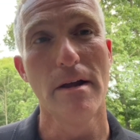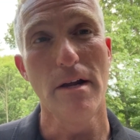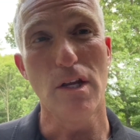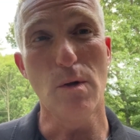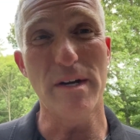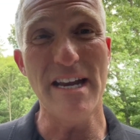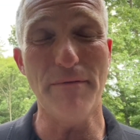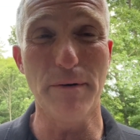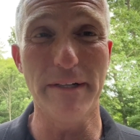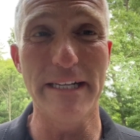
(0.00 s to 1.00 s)
You would
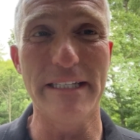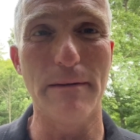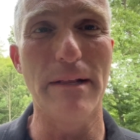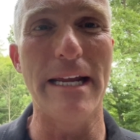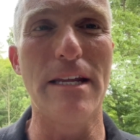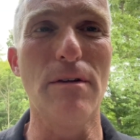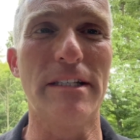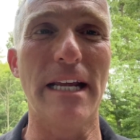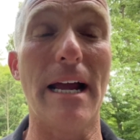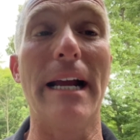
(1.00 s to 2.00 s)
never really say, like you
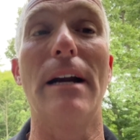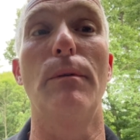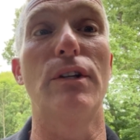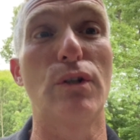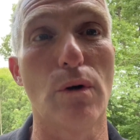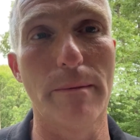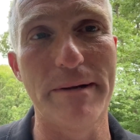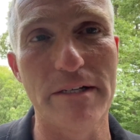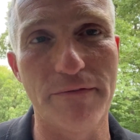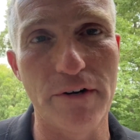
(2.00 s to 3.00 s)
say, I got to restore a
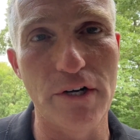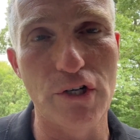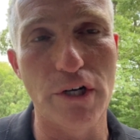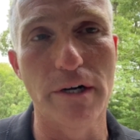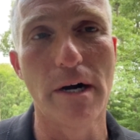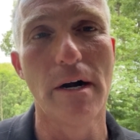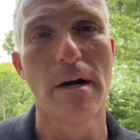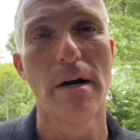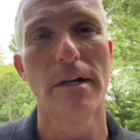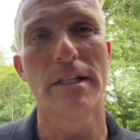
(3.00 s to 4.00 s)
piece of furniture.
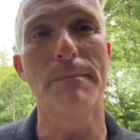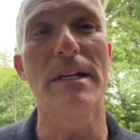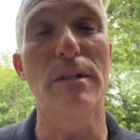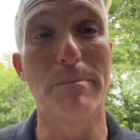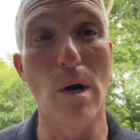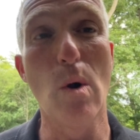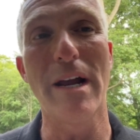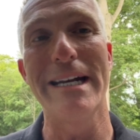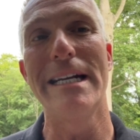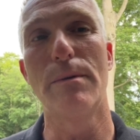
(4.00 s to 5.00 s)
Something's broke,
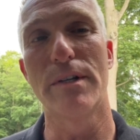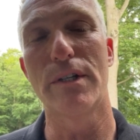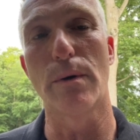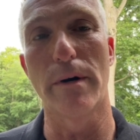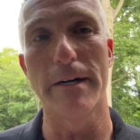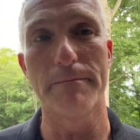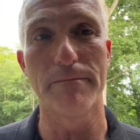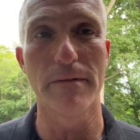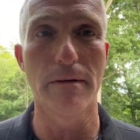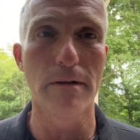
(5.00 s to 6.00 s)
I need to restore it.
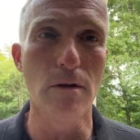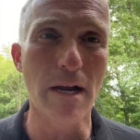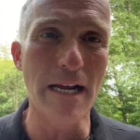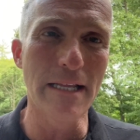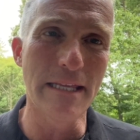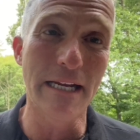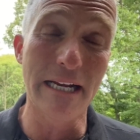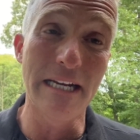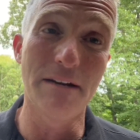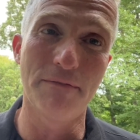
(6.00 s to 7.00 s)
You kind of think I
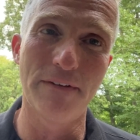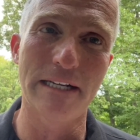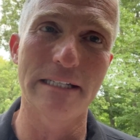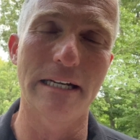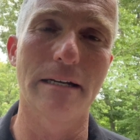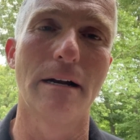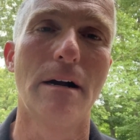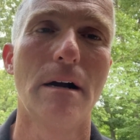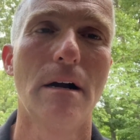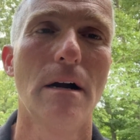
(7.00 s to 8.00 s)
need to fix it.
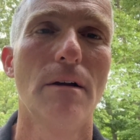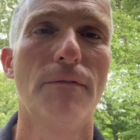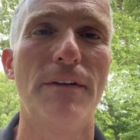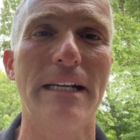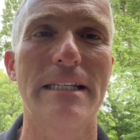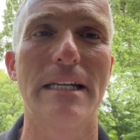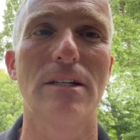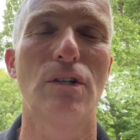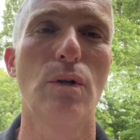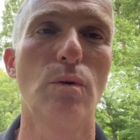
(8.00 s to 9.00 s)
Fix it
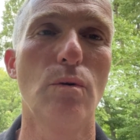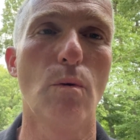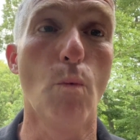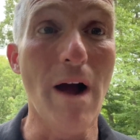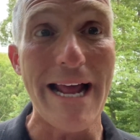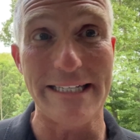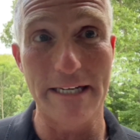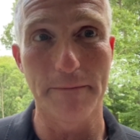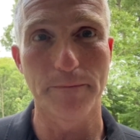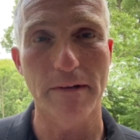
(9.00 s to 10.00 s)
to what
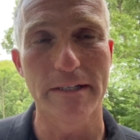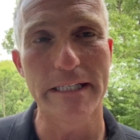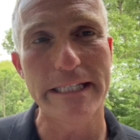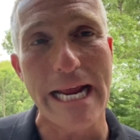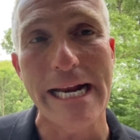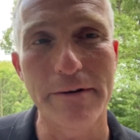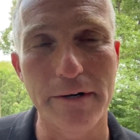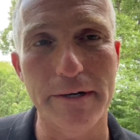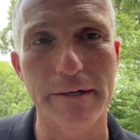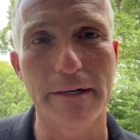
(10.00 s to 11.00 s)

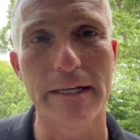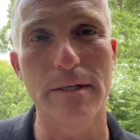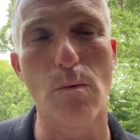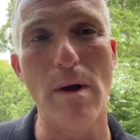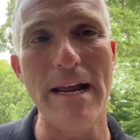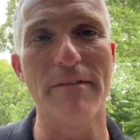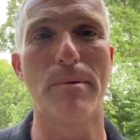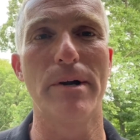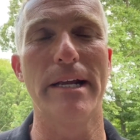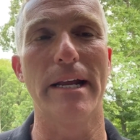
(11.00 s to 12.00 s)
standard is a way of
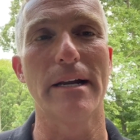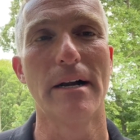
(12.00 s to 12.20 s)
putting it.